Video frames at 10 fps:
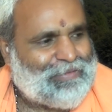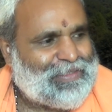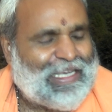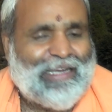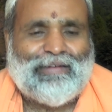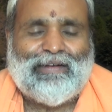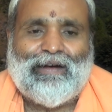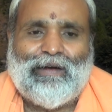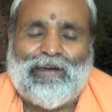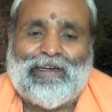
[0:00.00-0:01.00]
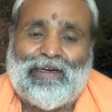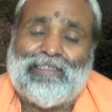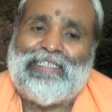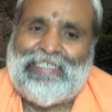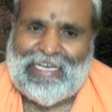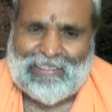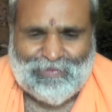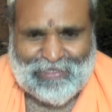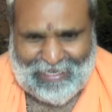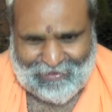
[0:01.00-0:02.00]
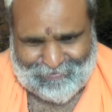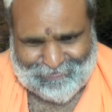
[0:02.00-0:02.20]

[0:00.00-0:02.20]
samsara or North India samsara